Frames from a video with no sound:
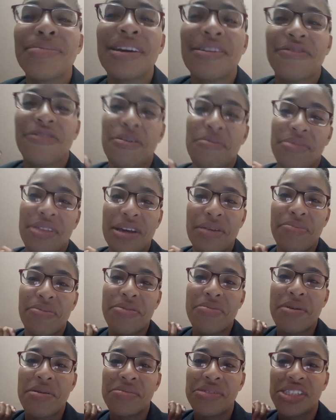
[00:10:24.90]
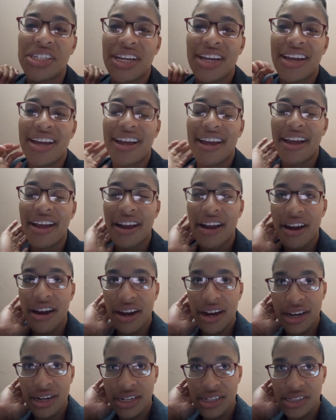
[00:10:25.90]
Ben from Think Premium JA here
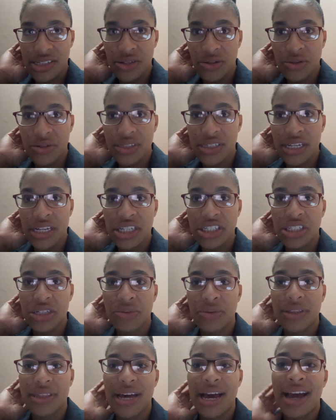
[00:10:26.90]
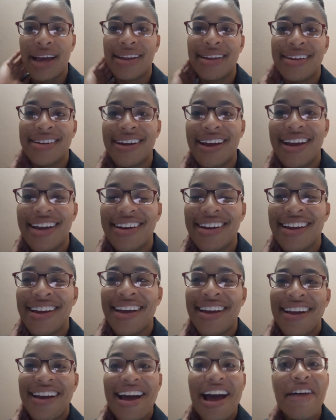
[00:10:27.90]
in association with IslandNet.
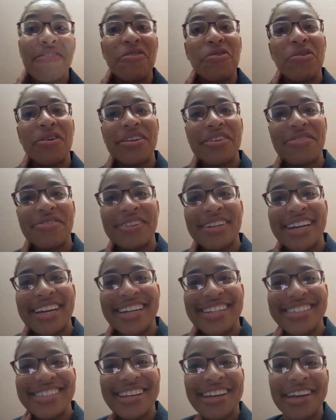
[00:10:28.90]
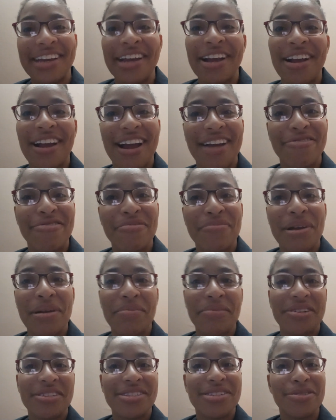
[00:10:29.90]
Have a wonderful day. Take care. And
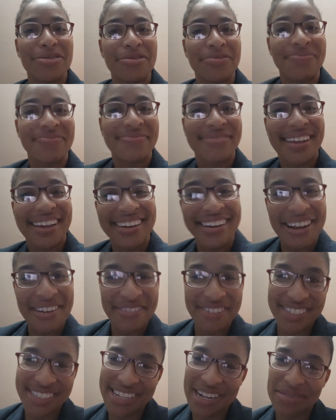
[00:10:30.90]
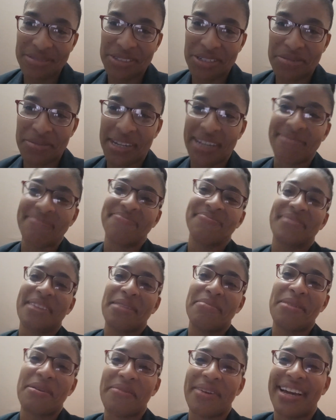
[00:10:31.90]
remember to never stop dreaming.
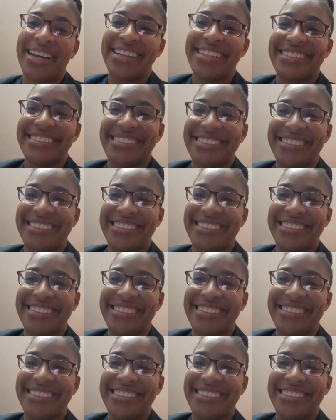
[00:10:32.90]
Bye-bye.